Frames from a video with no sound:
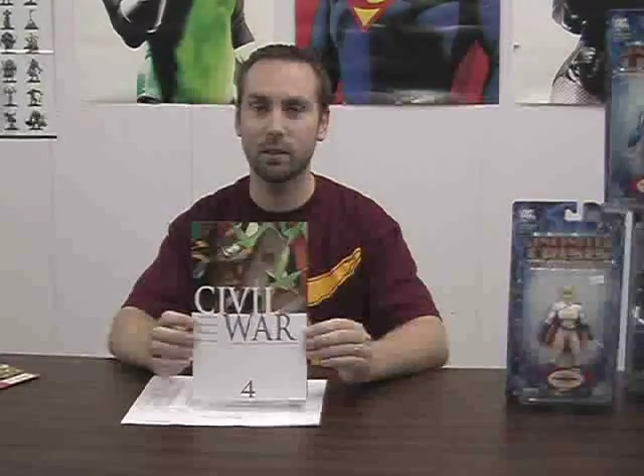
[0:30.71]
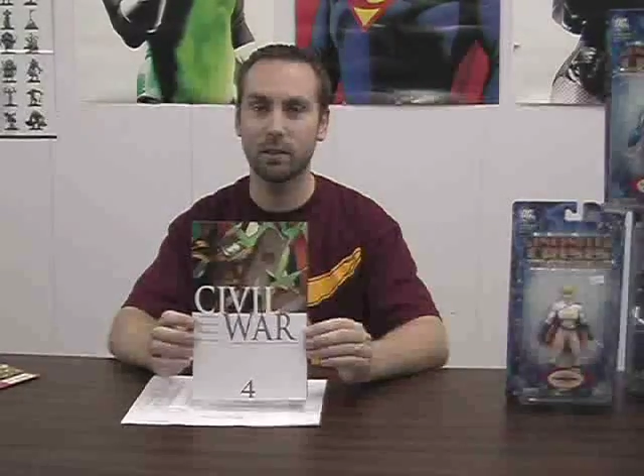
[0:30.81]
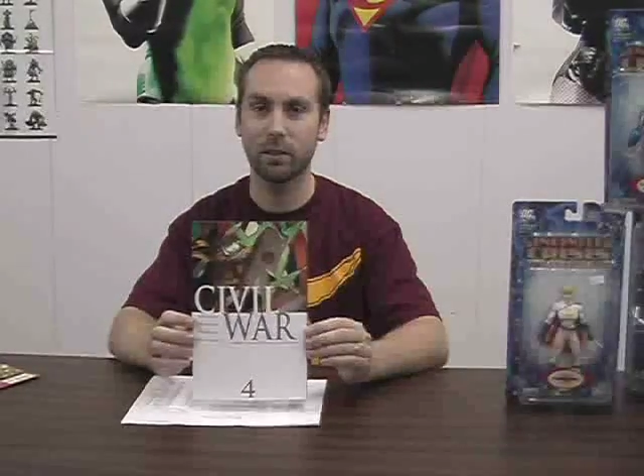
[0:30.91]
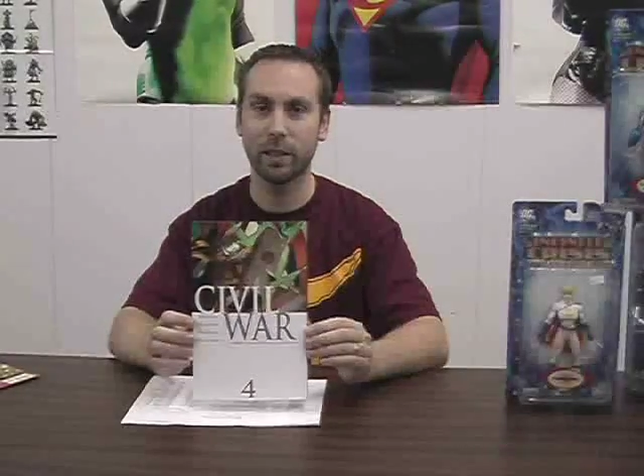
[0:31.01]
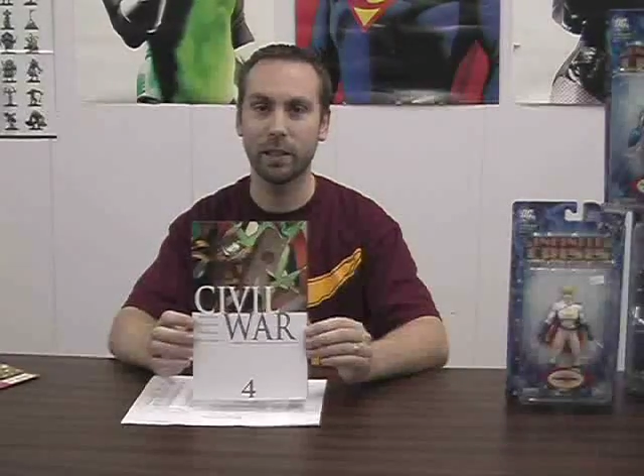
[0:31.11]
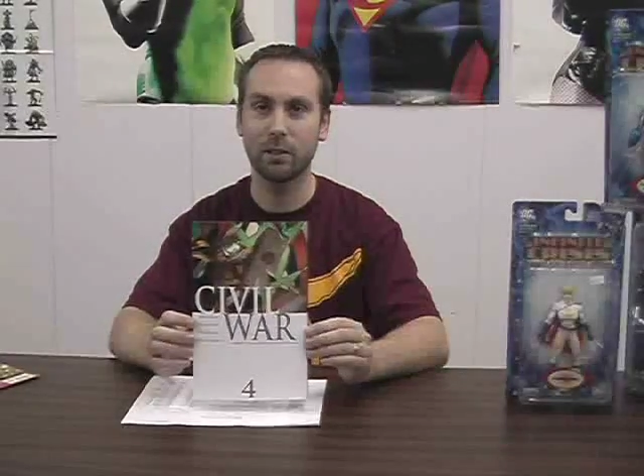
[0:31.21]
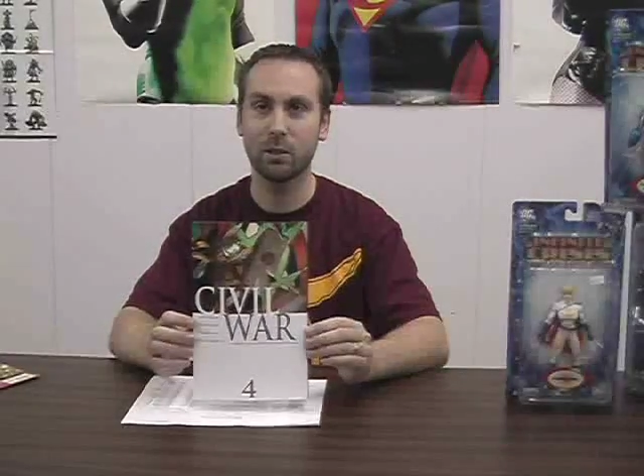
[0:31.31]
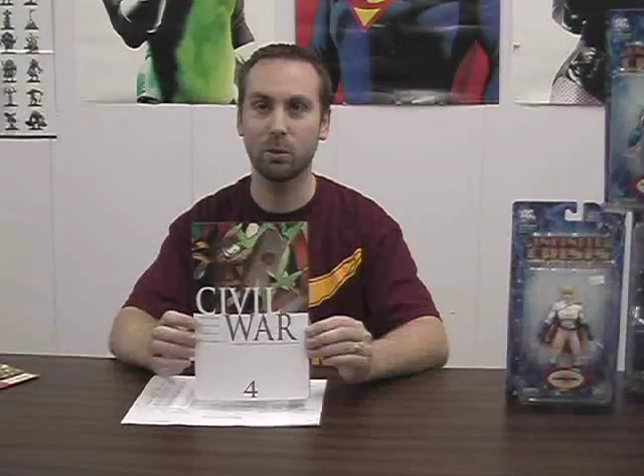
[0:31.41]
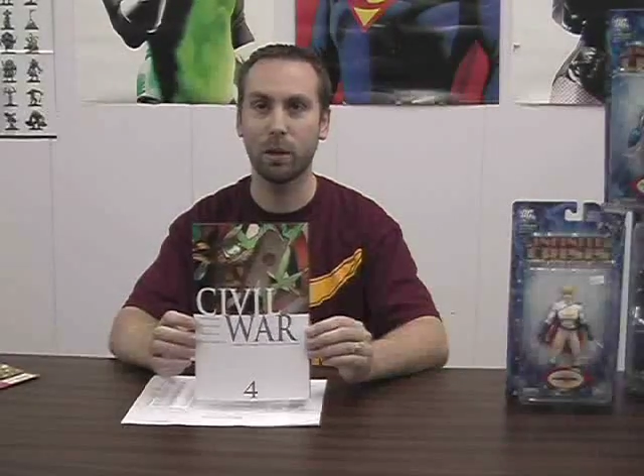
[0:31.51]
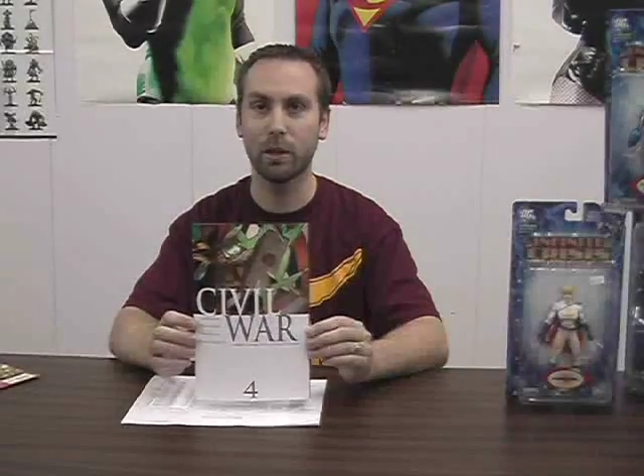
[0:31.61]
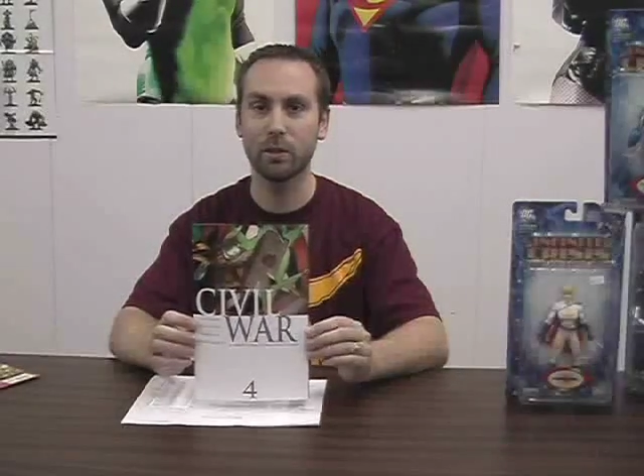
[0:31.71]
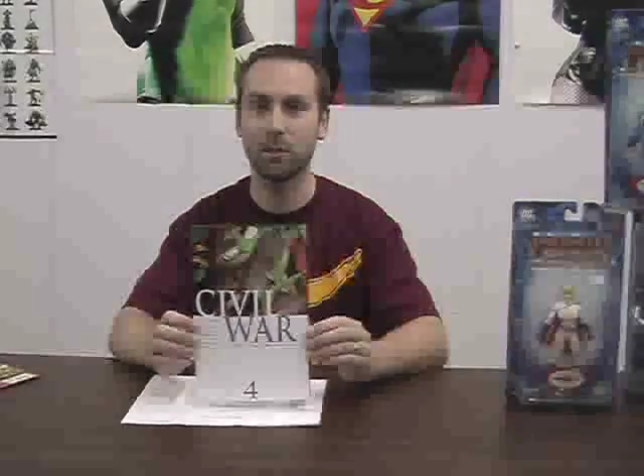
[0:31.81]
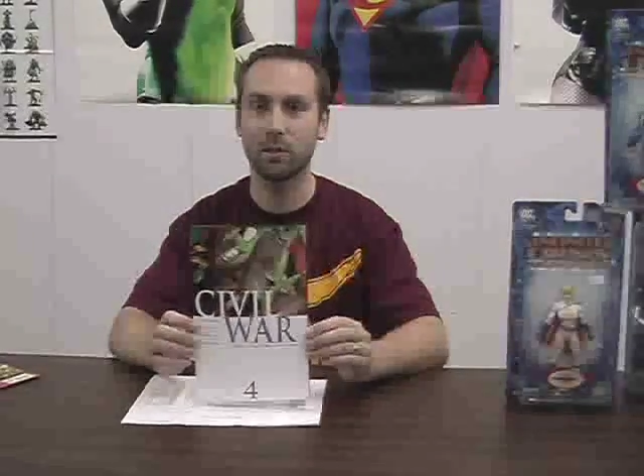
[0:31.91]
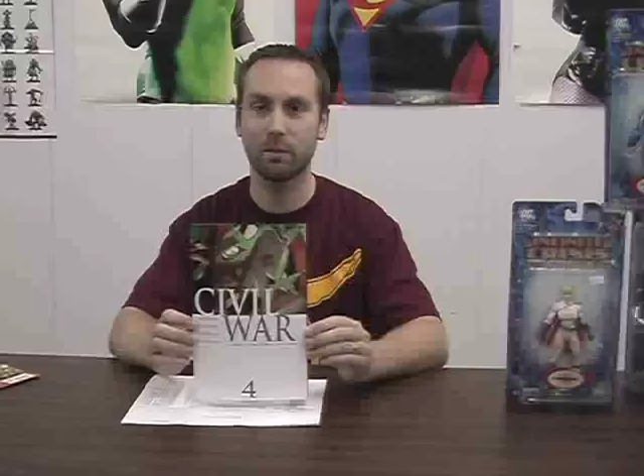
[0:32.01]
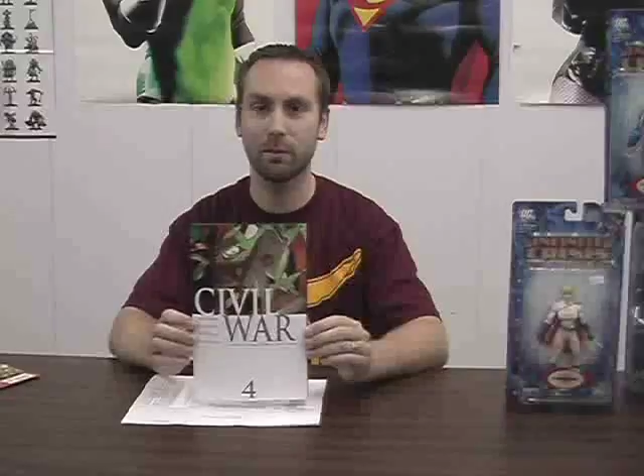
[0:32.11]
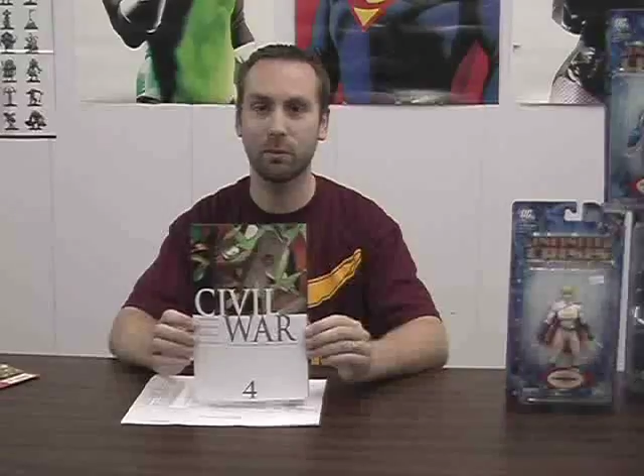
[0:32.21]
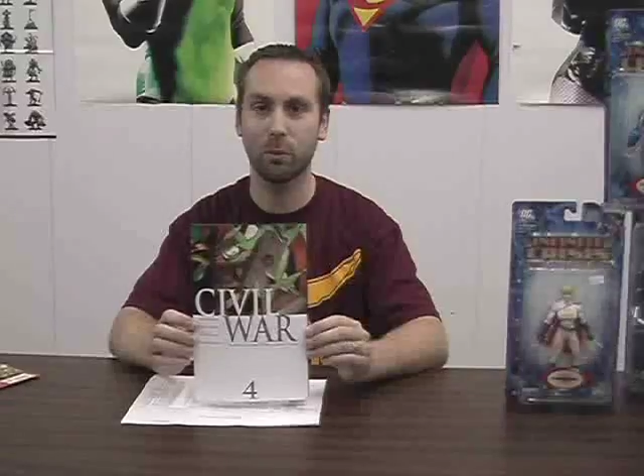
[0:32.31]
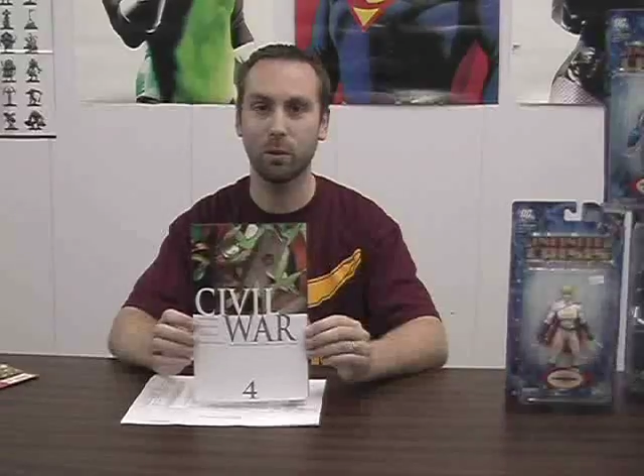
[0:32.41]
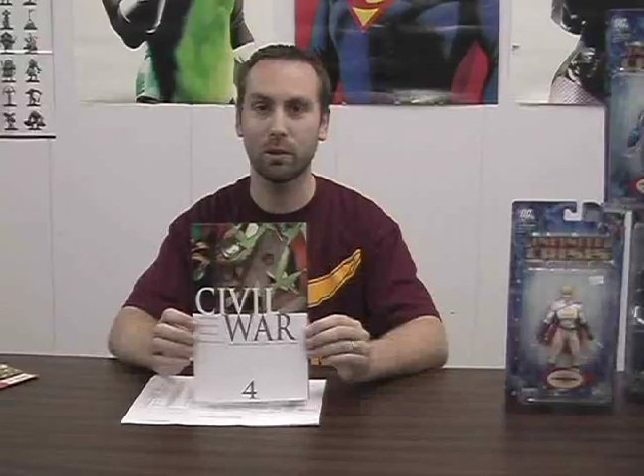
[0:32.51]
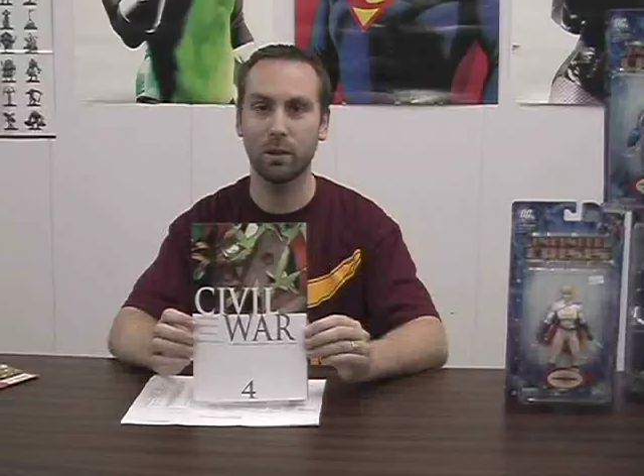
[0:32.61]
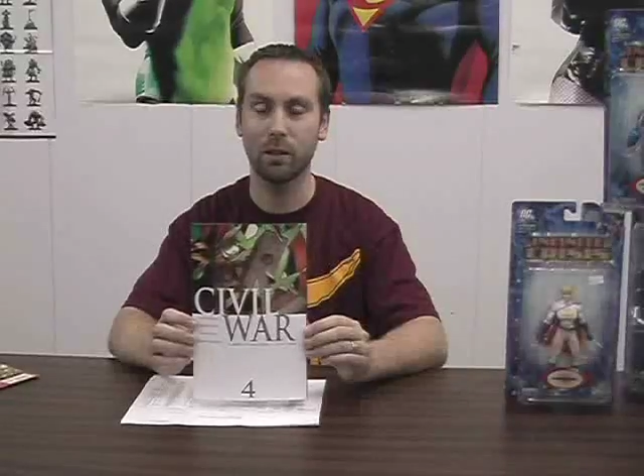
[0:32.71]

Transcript: delayed 2 months for